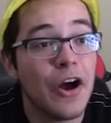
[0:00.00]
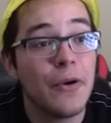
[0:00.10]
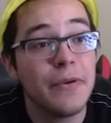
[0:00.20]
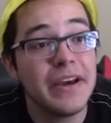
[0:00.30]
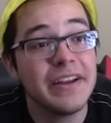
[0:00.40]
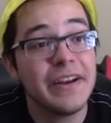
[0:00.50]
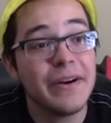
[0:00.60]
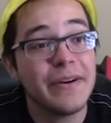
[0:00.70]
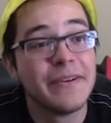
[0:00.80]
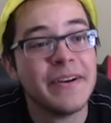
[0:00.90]
Oh wait,
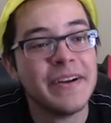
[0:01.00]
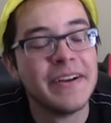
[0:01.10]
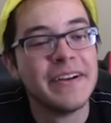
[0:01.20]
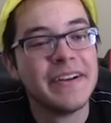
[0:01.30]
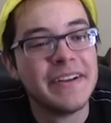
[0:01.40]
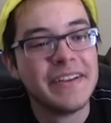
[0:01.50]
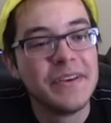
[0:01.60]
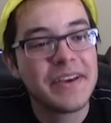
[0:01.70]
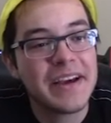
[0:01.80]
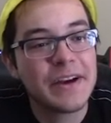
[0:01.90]
no!
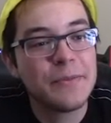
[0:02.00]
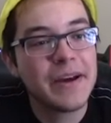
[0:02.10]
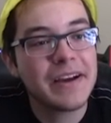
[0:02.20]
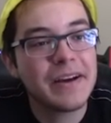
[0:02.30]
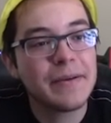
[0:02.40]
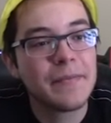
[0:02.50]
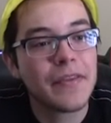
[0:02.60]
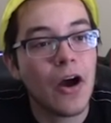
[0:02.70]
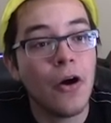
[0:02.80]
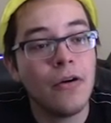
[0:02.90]
You can't go back up!
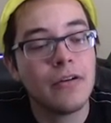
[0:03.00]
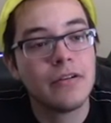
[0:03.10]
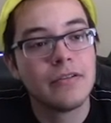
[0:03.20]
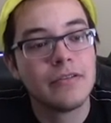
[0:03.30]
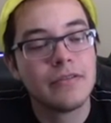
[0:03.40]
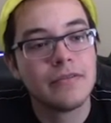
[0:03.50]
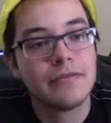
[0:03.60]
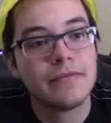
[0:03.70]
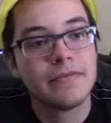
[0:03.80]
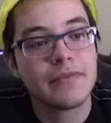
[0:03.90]
Oh!
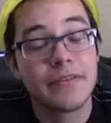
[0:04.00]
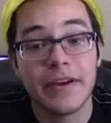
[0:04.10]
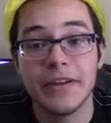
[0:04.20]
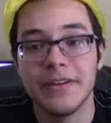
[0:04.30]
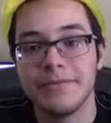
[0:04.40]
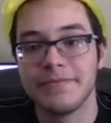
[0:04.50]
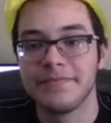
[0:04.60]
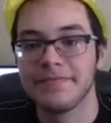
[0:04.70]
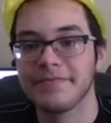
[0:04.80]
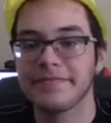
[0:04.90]
I found it.
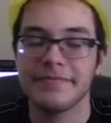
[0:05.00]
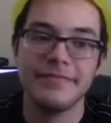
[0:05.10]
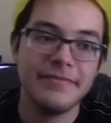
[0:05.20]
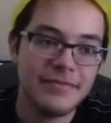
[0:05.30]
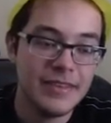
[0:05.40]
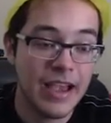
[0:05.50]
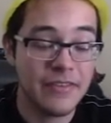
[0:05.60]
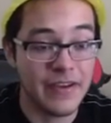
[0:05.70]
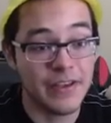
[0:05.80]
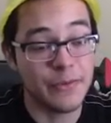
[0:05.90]
I
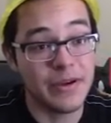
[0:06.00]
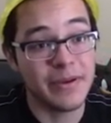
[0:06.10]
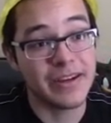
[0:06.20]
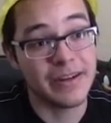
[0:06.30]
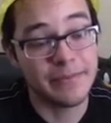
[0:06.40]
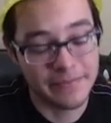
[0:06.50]
found the way back up,